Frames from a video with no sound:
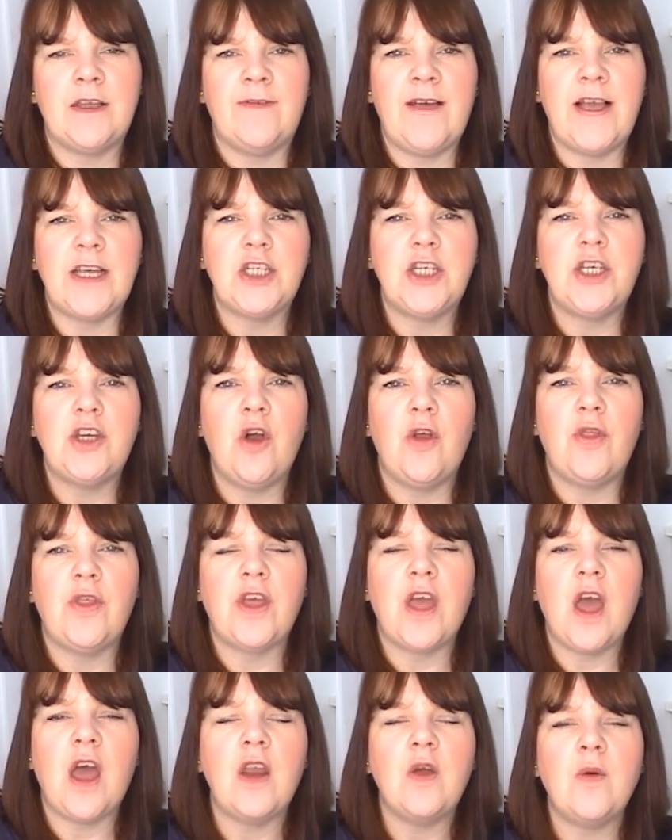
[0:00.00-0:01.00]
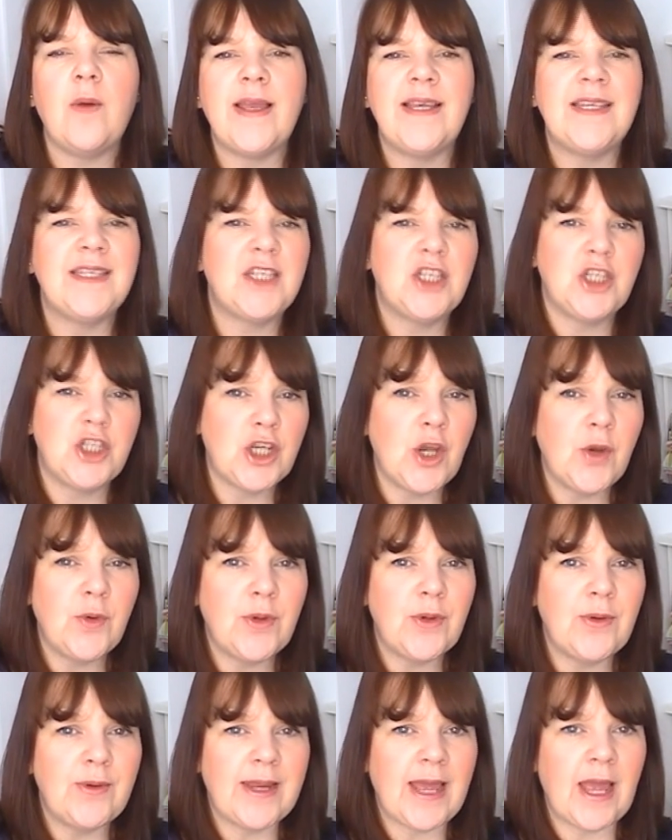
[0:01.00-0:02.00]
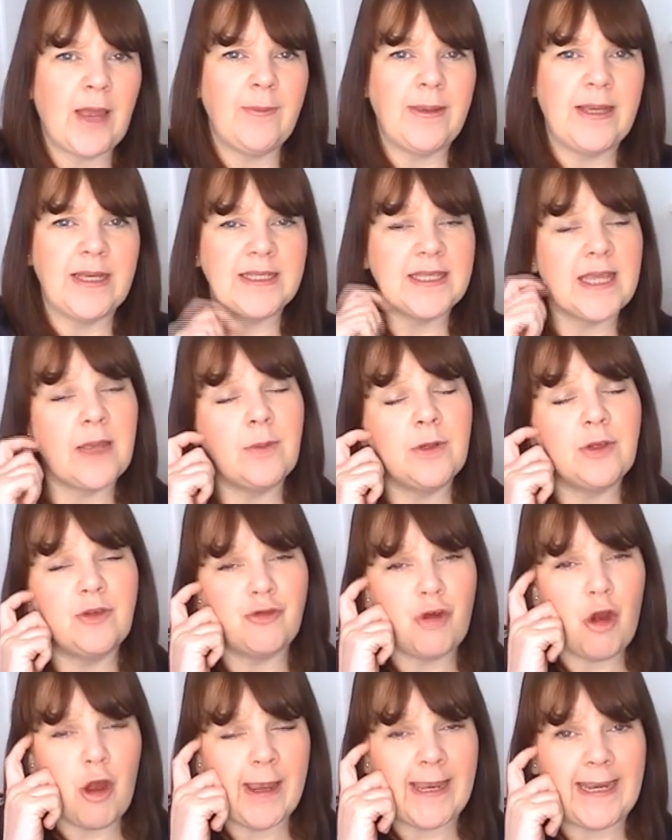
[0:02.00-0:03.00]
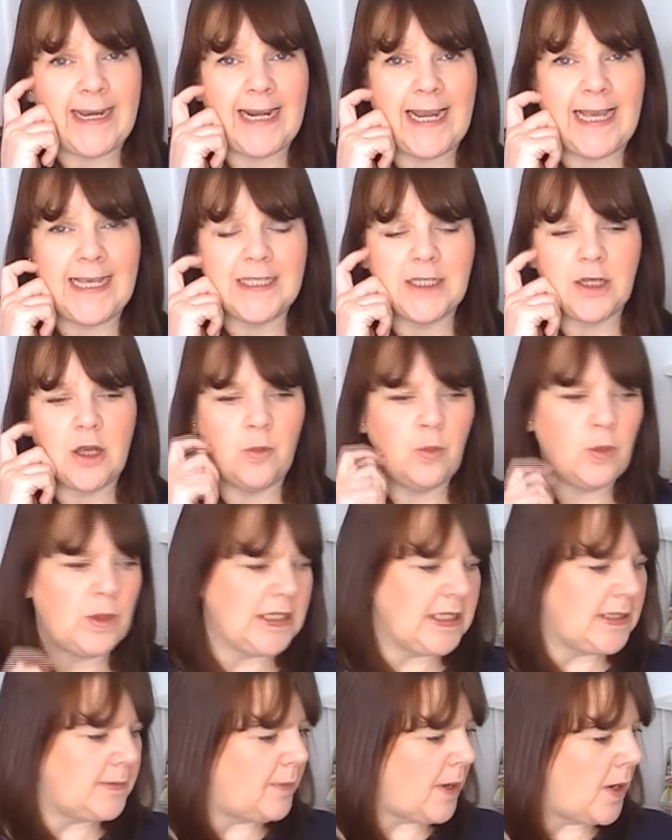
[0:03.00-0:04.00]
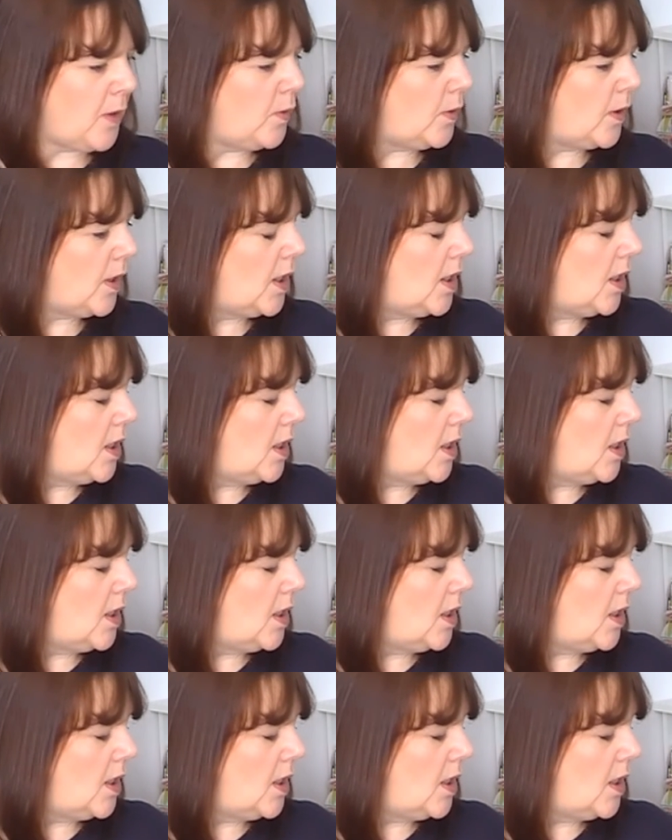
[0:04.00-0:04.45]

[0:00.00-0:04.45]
I've actually got the colourways to show you now because they were drying last time we spoke.